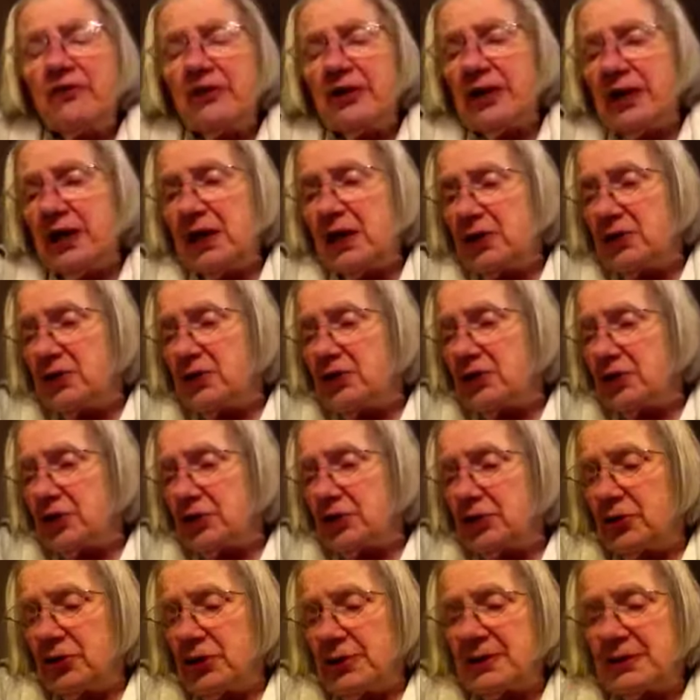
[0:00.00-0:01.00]
friend Angie
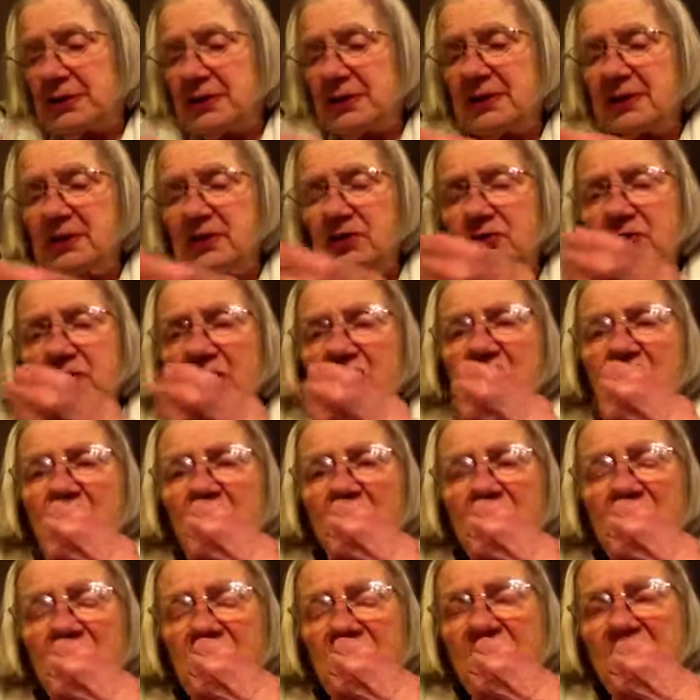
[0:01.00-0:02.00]
across the street,
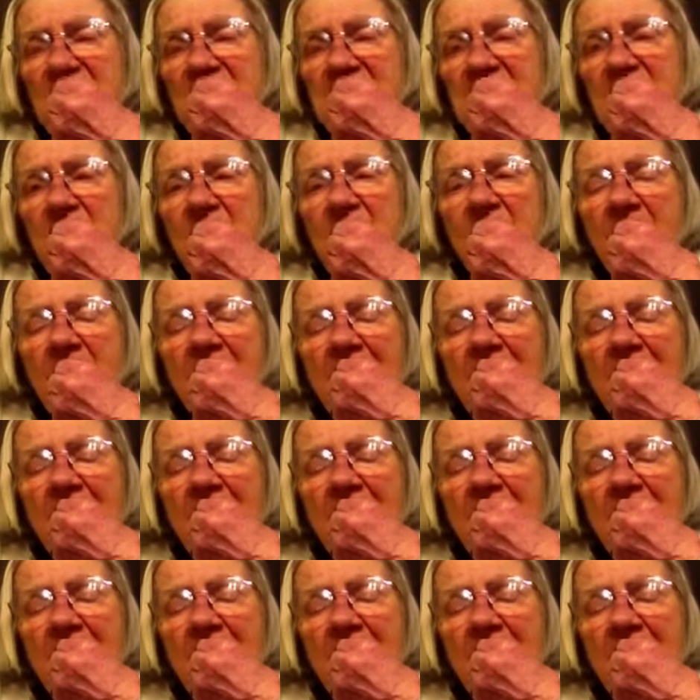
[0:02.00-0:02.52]
yeah. across the